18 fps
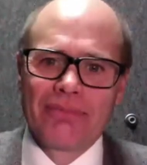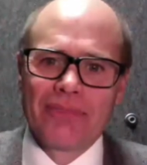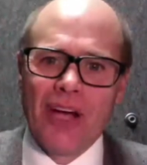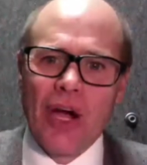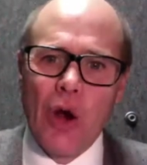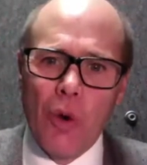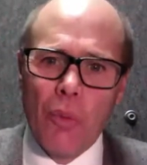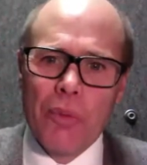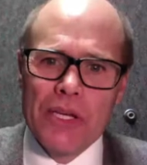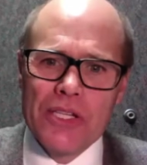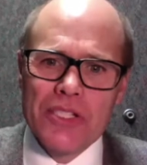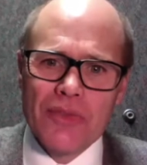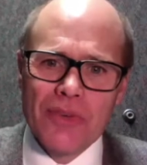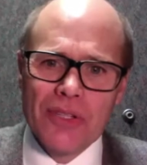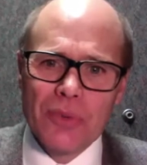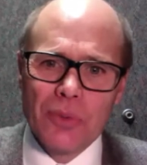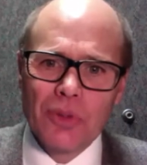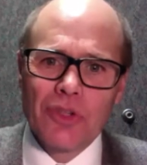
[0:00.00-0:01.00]
I hope each of
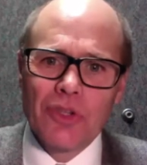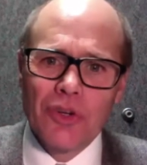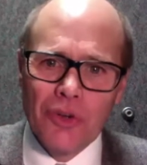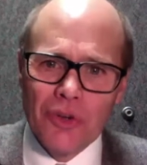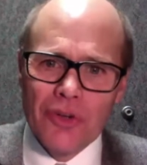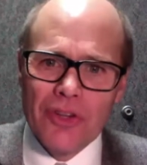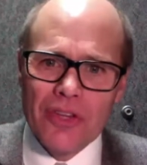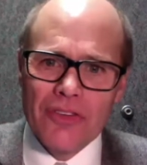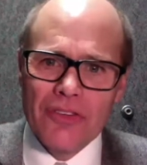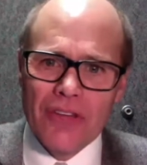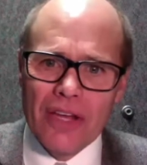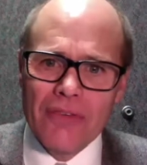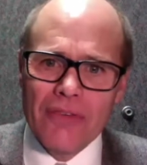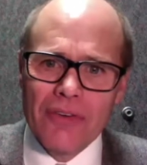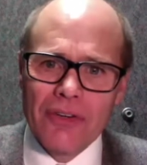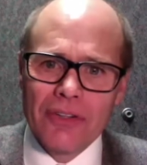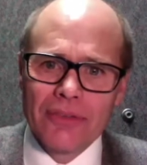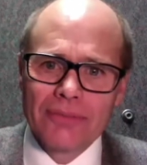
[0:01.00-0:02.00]
us will turn to the Savior.